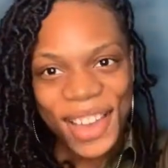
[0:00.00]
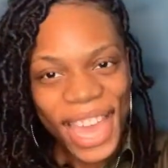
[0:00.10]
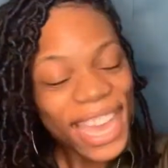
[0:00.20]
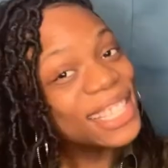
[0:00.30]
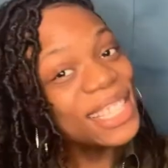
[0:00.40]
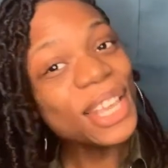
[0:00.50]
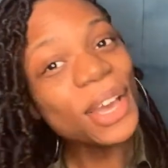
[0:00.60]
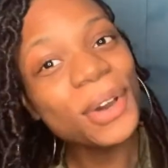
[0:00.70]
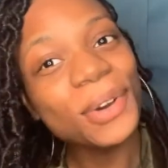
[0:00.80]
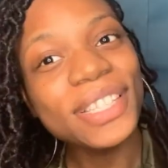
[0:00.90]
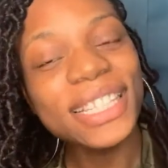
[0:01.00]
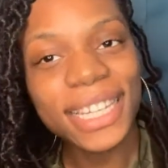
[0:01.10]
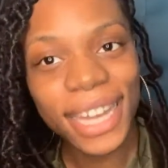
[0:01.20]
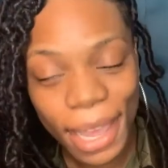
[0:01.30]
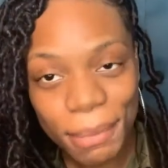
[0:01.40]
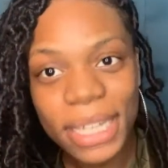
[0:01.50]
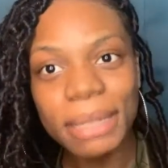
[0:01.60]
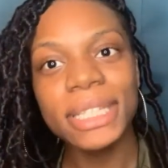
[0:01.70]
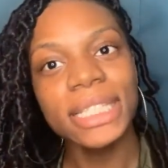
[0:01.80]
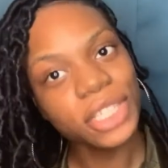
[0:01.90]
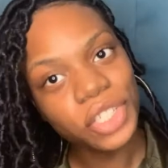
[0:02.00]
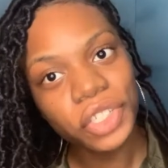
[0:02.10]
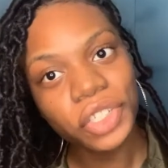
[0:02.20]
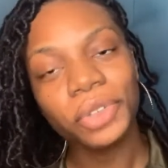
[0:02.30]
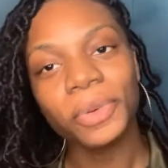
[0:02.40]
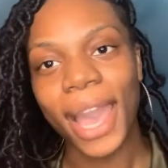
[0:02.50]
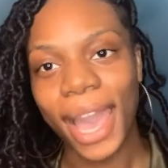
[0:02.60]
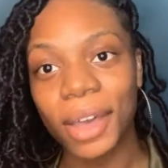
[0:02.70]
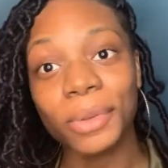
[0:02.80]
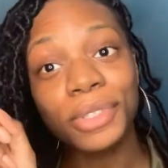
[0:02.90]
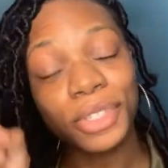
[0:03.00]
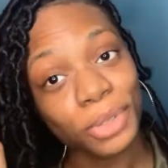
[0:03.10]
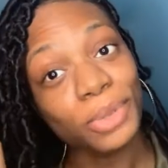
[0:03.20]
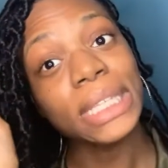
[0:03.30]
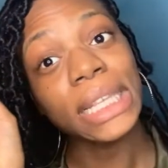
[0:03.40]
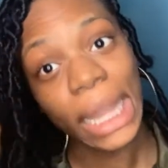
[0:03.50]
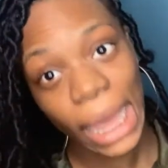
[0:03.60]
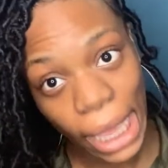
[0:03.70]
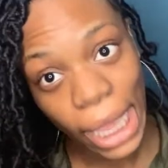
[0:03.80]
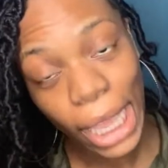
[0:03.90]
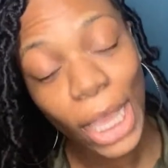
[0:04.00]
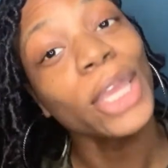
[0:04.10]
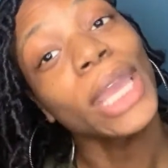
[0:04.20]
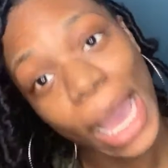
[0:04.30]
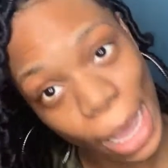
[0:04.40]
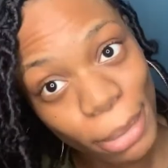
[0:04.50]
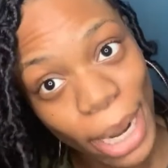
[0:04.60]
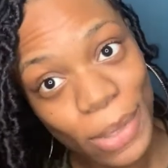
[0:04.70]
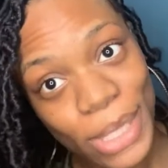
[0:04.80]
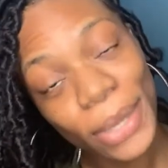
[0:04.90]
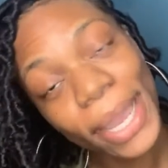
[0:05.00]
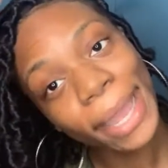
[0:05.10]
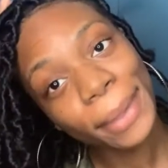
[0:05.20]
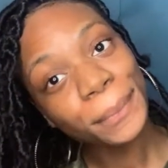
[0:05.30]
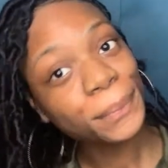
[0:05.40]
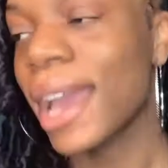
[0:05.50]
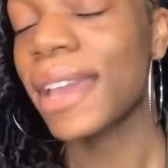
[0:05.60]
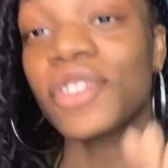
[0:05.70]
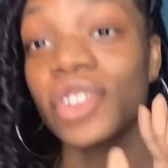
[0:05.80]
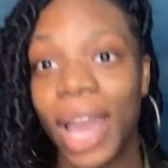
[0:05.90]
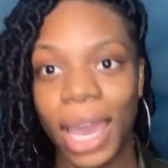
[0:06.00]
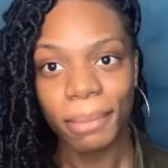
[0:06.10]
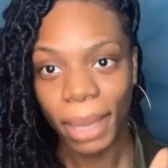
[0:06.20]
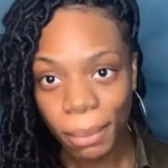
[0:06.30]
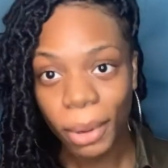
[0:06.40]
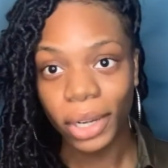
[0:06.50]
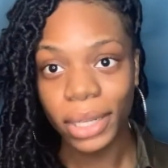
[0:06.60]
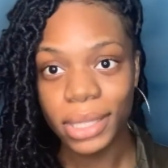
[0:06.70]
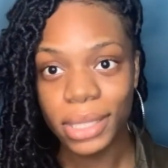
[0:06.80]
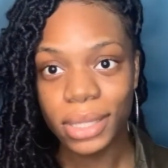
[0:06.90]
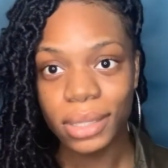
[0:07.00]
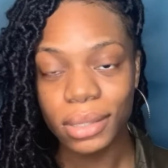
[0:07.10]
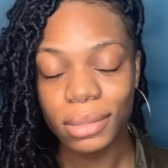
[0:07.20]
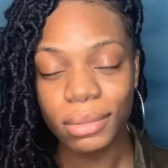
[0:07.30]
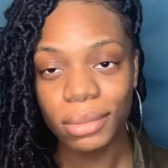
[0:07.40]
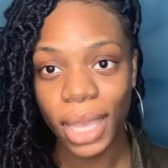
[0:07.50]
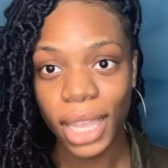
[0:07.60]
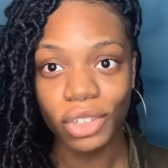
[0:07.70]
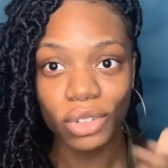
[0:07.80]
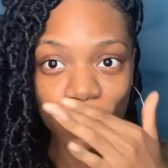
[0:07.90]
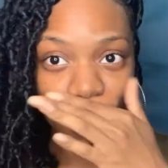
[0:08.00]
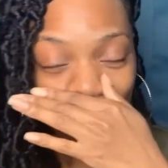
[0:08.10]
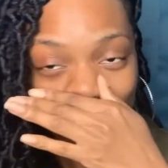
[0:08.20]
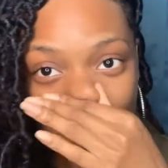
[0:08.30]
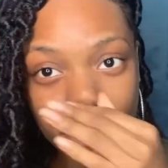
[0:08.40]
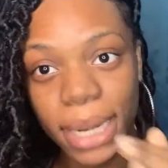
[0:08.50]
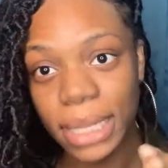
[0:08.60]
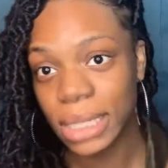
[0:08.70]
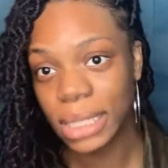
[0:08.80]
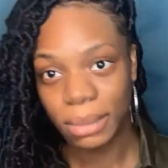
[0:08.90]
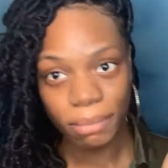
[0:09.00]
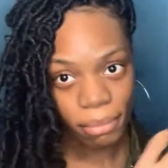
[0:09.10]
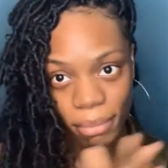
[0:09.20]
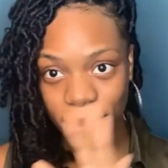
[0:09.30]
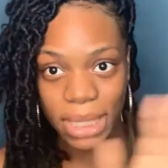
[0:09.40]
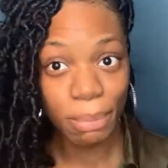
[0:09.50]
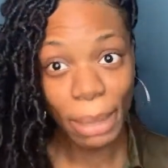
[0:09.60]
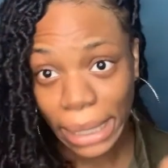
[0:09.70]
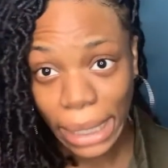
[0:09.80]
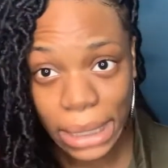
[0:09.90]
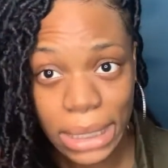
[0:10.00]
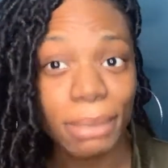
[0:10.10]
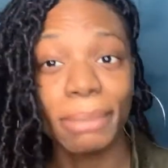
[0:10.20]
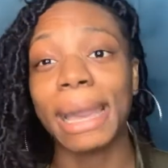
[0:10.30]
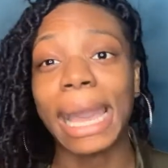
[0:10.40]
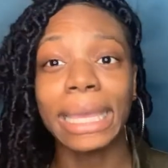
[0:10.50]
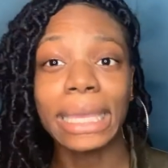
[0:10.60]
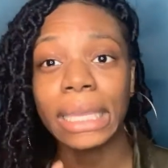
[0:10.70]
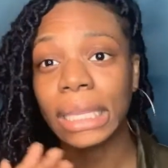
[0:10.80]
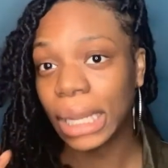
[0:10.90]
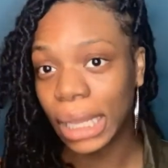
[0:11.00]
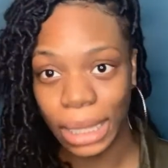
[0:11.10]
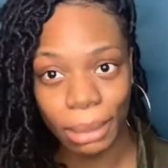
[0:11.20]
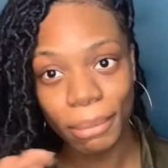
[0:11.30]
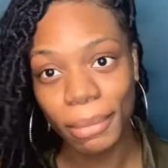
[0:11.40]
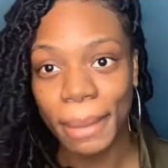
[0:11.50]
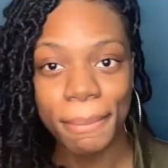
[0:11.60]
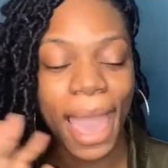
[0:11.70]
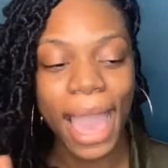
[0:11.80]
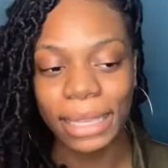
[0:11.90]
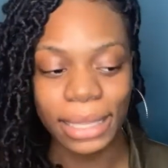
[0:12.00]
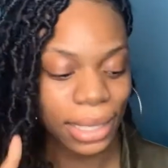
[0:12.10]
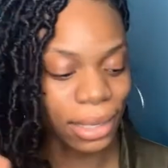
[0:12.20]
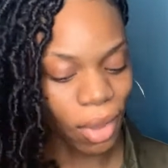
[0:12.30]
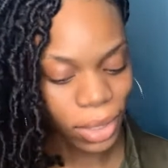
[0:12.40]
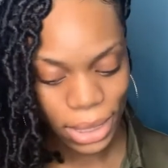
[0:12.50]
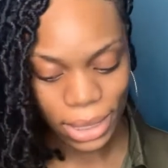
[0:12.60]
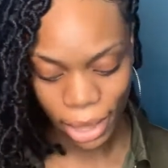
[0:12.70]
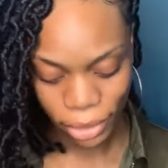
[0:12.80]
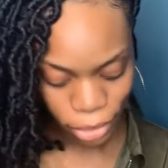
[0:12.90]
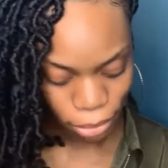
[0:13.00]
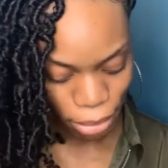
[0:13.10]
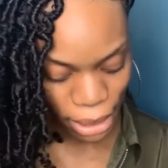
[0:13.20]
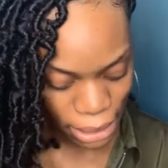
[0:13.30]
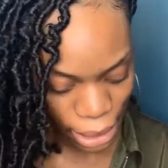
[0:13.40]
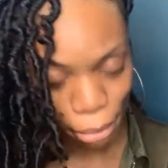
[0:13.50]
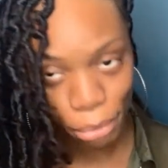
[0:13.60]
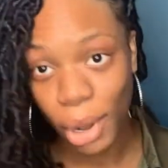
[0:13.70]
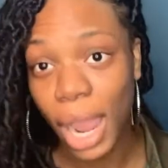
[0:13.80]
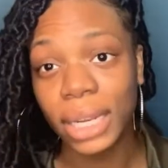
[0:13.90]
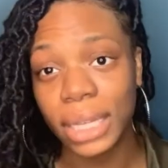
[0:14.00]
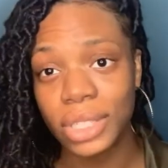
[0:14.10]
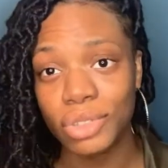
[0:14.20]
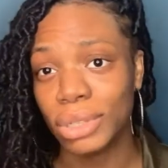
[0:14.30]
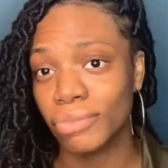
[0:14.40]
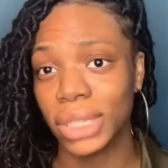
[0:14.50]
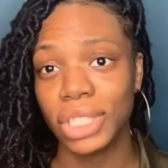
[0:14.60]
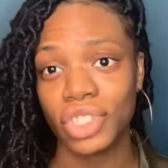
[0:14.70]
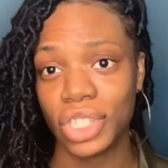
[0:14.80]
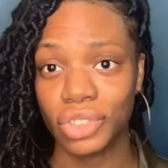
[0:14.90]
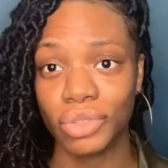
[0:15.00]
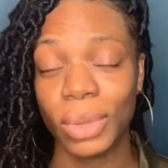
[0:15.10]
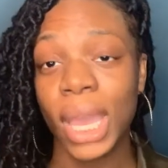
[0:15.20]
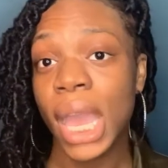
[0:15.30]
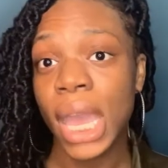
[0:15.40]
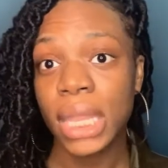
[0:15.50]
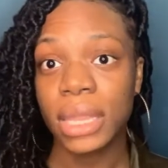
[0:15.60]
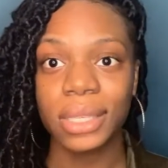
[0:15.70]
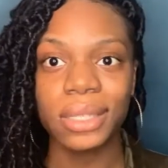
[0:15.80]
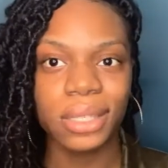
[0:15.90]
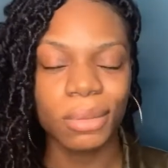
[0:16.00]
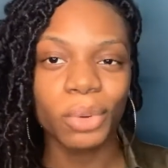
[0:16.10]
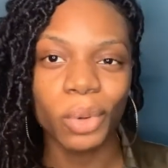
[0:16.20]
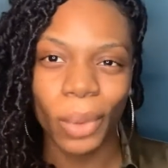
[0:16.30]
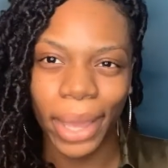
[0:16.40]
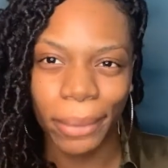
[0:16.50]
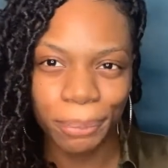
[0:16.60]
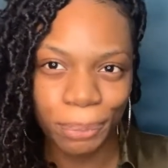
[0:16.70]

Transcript: Okay, so today I'm going to be teaching you how to slay your eyebrows, okay? If you're not a makeup artist and you don't have money to be spending, to be buying in MAC and all these other big name products, you can really just do this simple way.